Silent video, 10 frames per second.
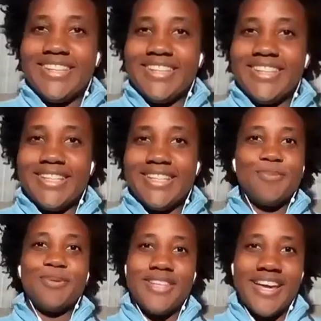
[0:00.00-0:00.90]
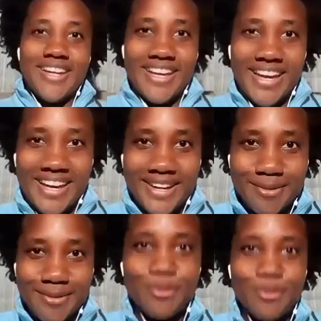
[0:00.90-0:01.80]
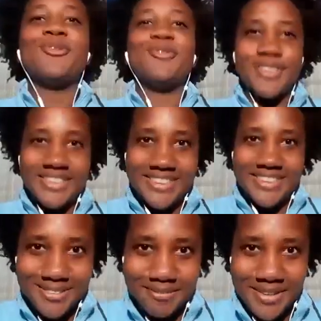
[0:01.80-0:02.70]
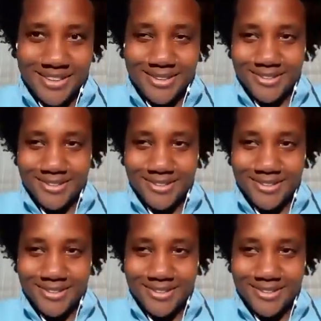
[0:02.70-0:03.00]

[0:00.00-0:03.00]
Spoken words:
you put that beautifully, Matthew.